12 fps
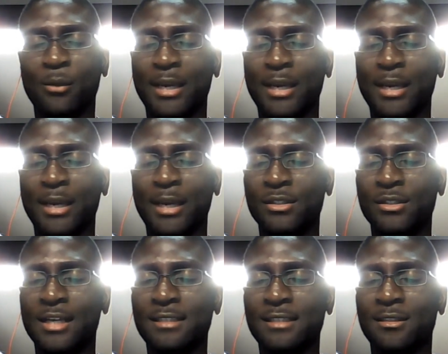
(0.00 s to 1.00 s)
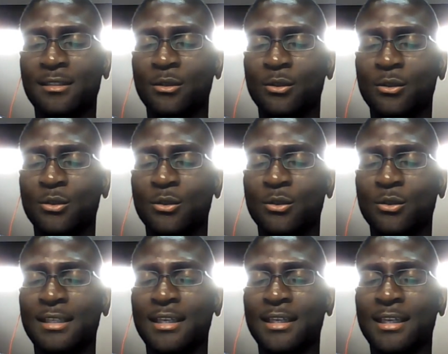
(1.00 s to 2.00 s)
It's always nice to
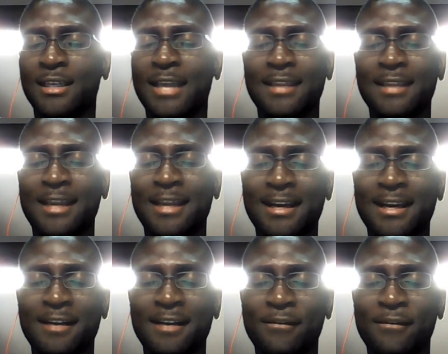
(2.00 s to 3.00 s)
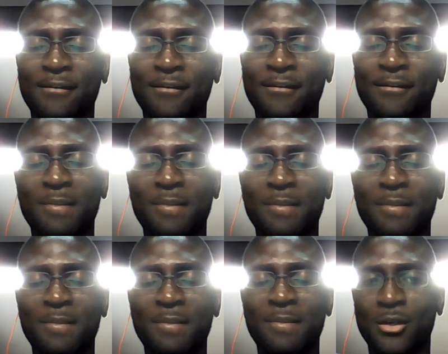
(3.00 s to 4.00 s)
get that kind of feedback from people
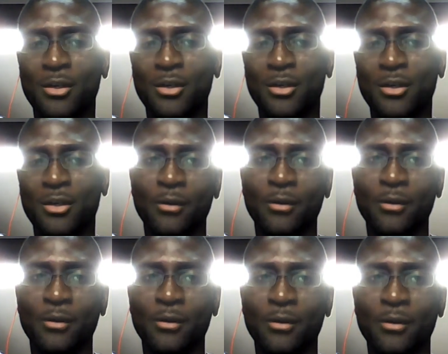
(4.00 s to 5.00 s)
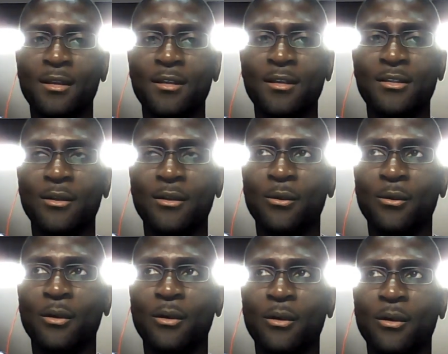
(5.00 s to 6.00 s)
who don't know you. So
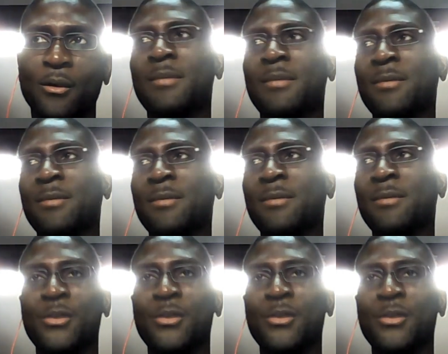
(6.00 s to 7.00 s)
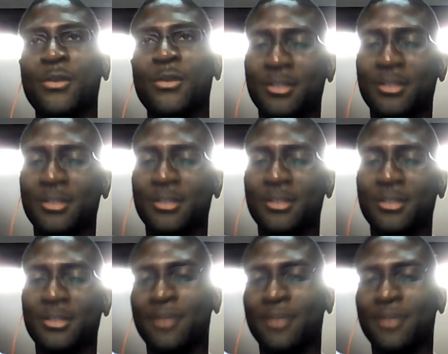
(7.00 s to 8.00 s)
obviously people who know you, they will be supportive
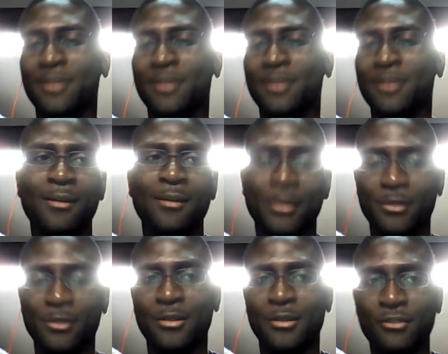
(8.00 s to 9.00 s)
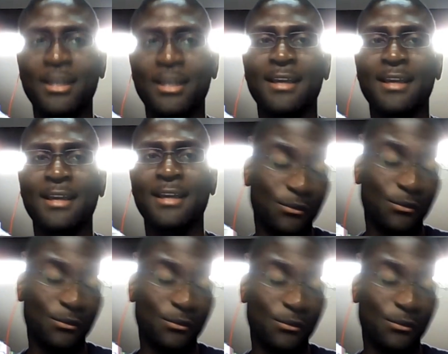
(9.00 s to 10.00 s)
and say, yeah, what you're doing is great, and that's
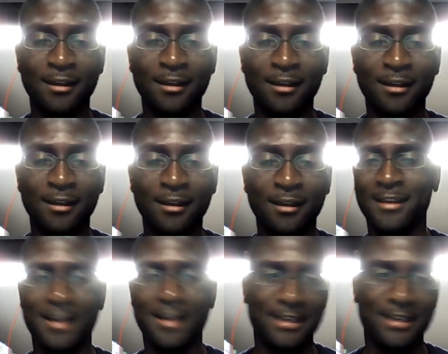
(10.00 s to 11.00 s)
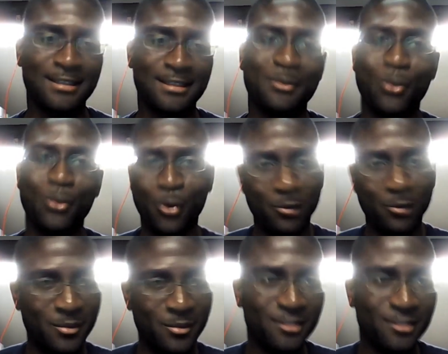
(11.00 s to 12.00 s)
fine. Like I accept all
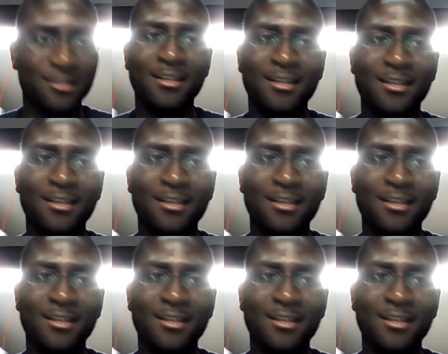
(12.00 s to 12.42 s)
compliments.